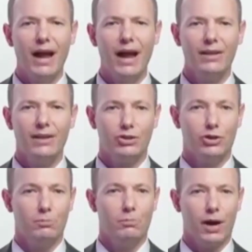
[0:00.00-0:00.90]
a
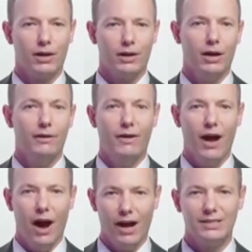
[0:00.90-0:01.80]
biological
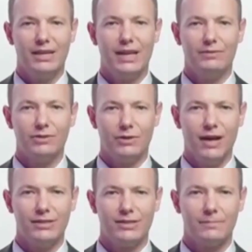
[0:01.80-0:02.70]
marker of
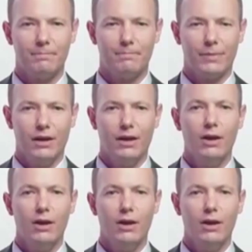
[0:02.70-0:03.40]
oxidative stress.